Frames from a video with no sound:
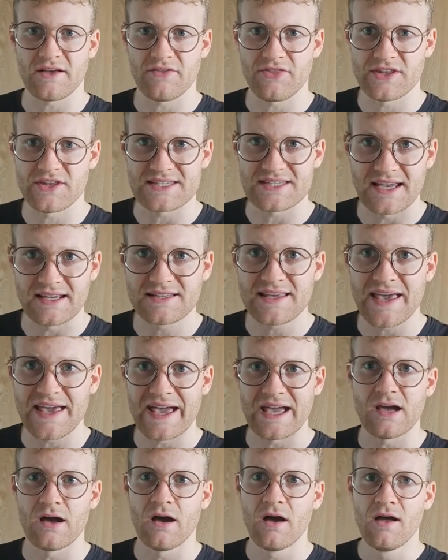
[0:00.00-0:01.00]
this
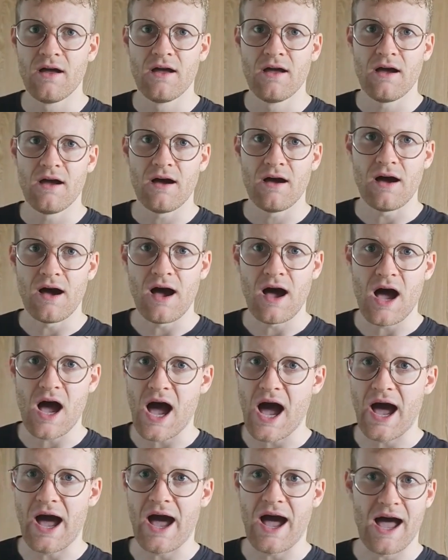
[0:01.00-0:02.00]
8k,
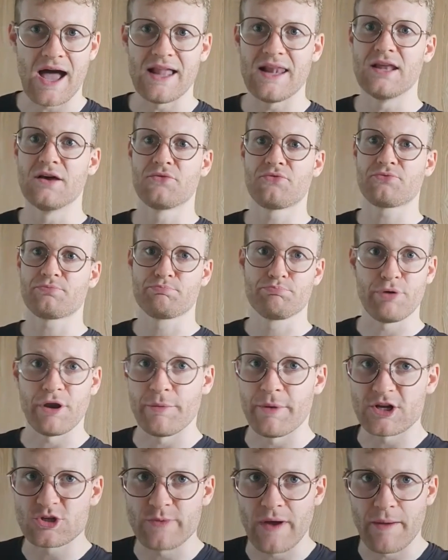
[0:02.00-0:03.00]
I, I live pretty
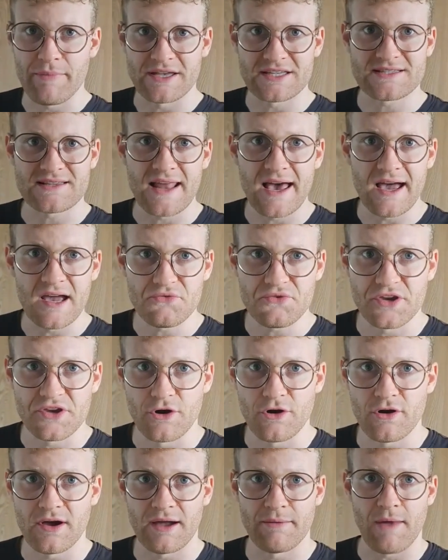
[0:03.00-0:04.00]
much my best life
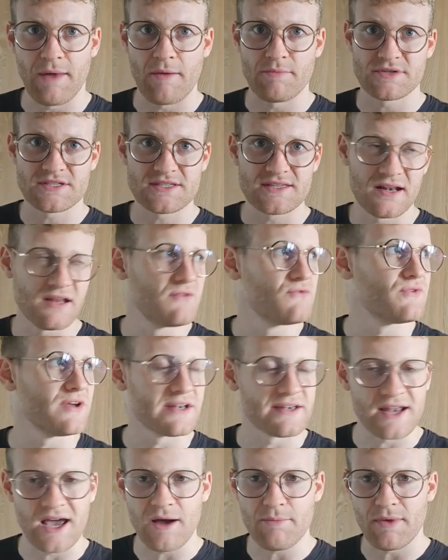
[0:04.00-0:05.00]
here. I'm I'm still in
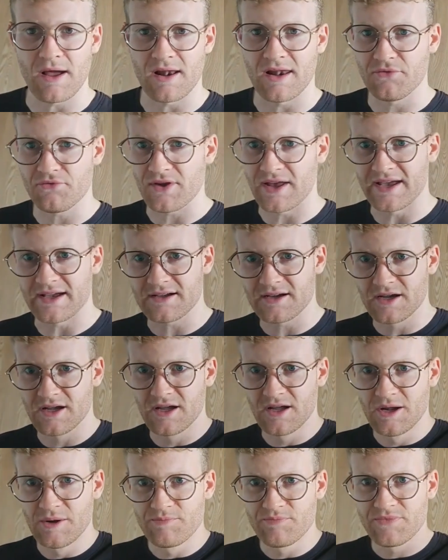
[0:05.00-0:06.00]
Vietnam. I live like
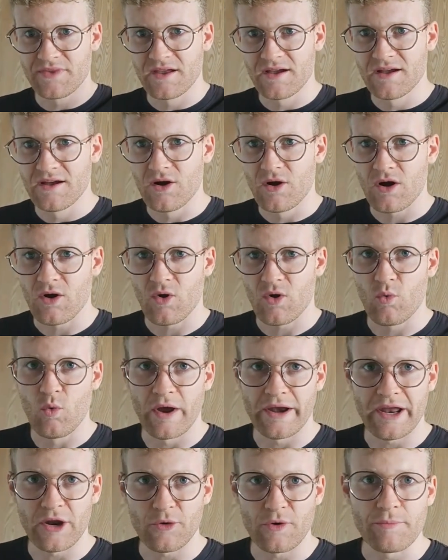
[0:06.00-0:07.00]

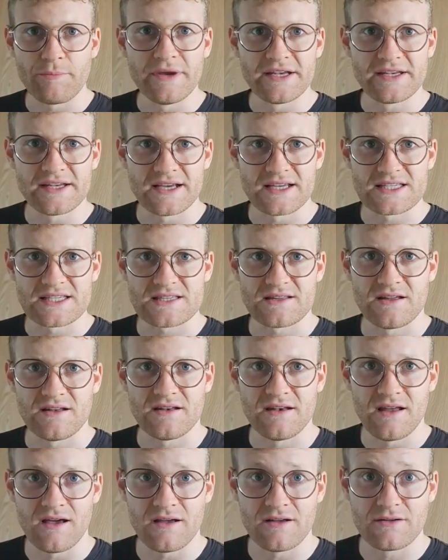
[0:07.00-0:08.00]
100 meters
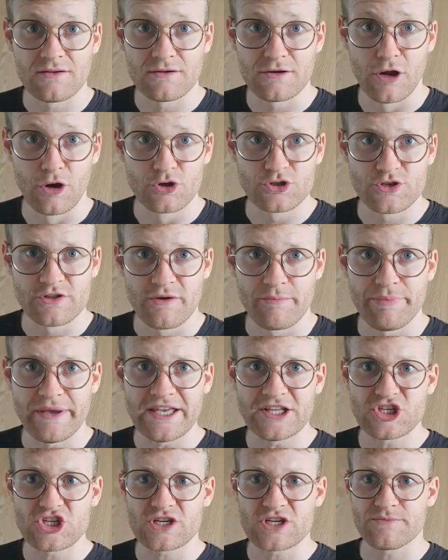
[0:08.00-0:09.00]
close to the
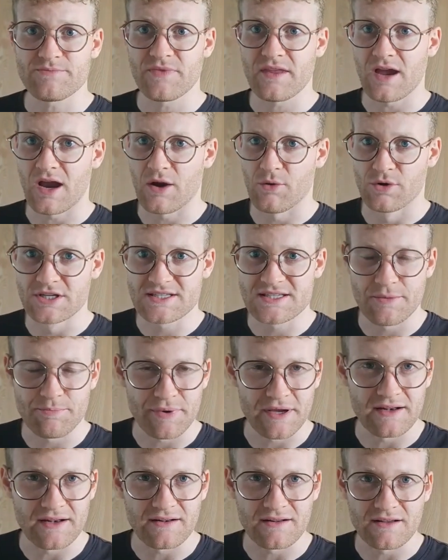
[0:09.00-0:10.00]
beach. I was
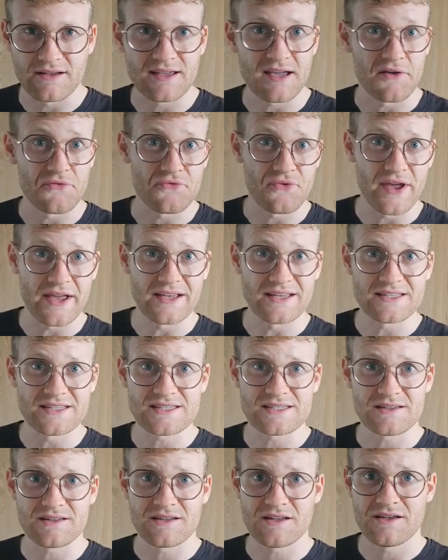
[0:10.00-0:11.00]
sipping cafes,
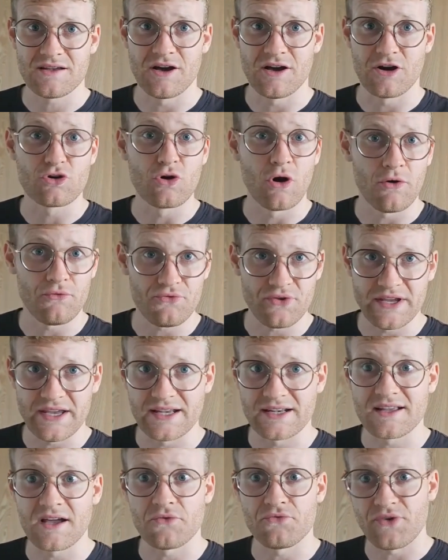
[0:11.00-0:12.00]
uh, coffee in
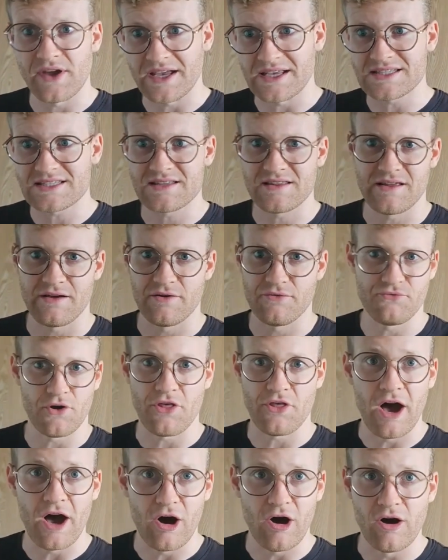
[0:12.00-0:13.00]
cafes for
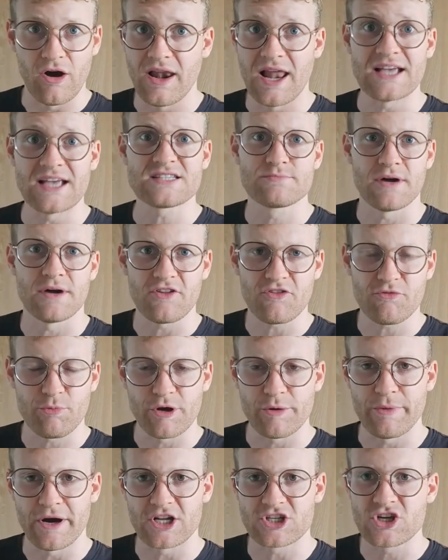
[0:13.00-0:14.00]
the last months pretty
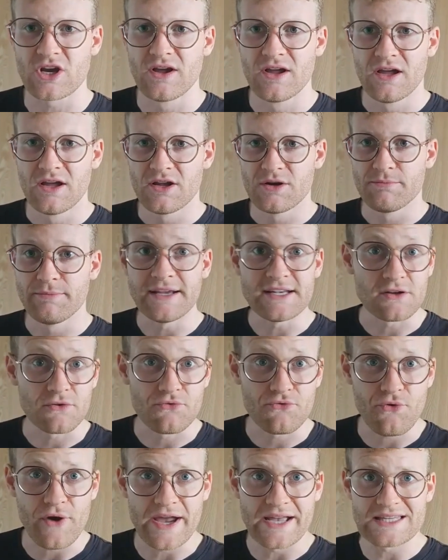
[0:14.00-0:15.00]
much, meeting
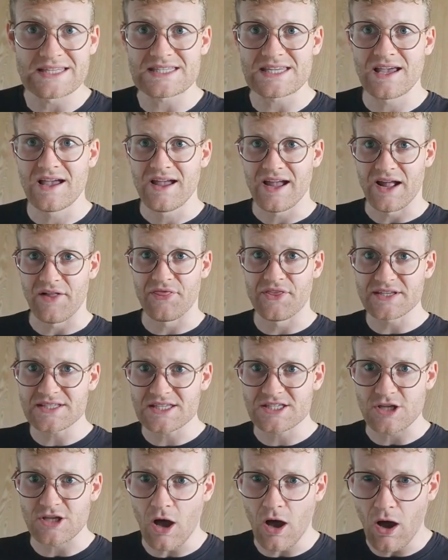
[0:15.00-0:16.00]
friends, and this is
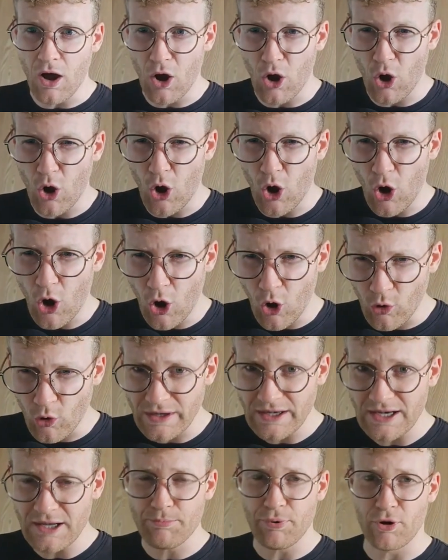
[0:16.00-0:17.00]

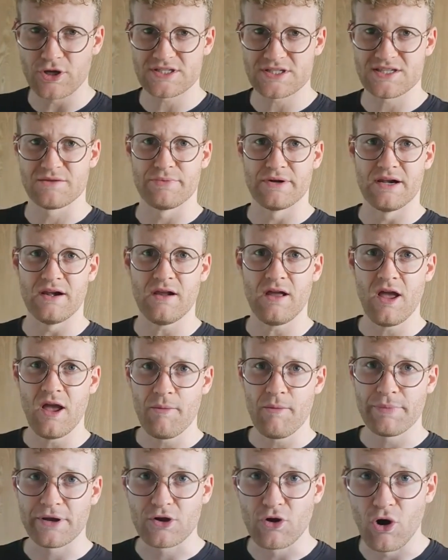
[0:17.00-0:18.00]
only possible
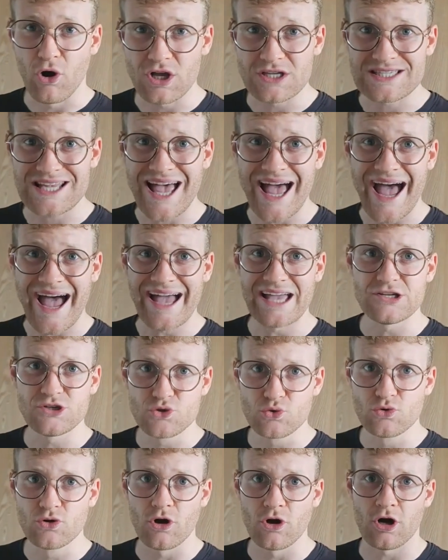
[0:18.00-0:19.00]
because I do
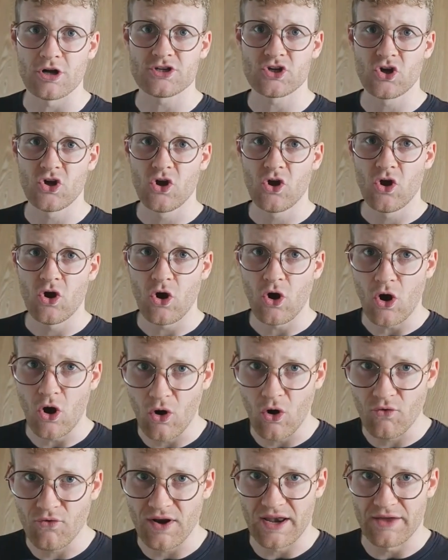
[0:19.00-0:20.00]
not
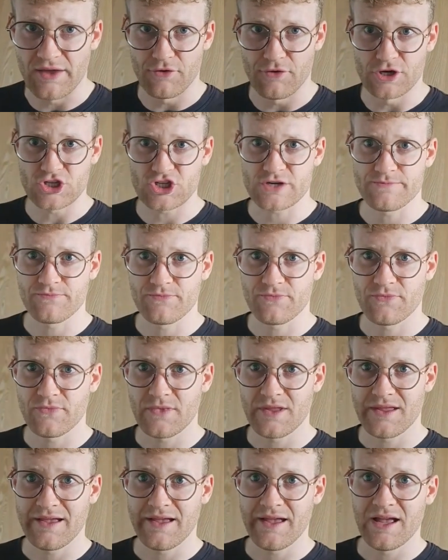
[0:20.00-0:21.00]
over leverage.
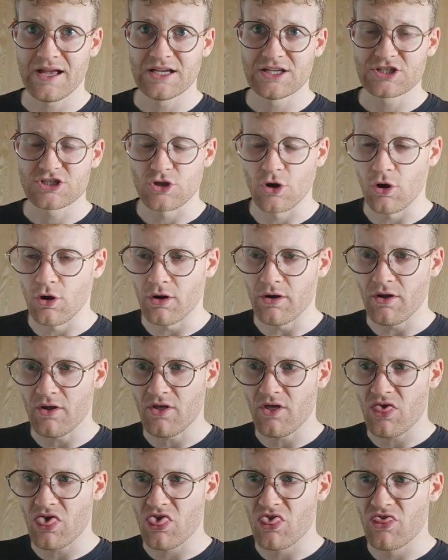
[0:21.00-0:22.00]
So
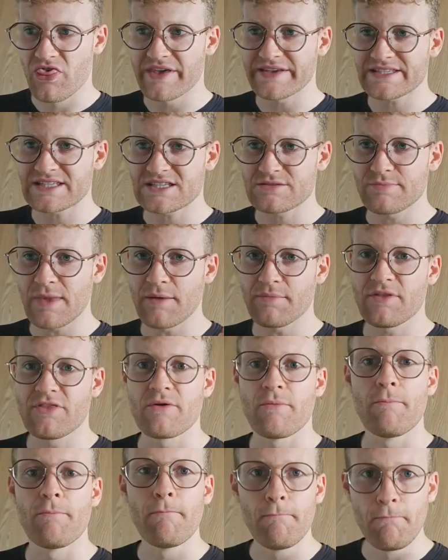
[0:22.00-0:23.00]
this is maybe the
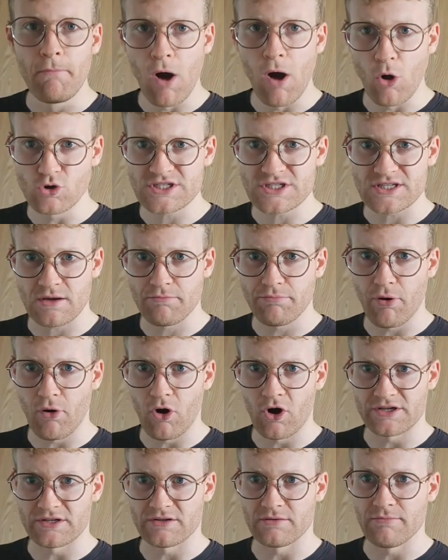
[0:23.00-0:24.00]
most
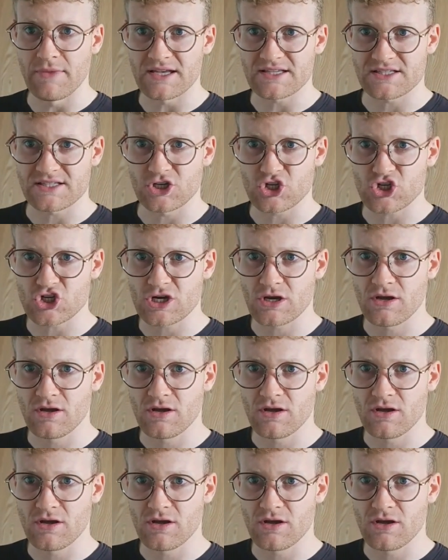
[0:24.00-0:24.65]
important message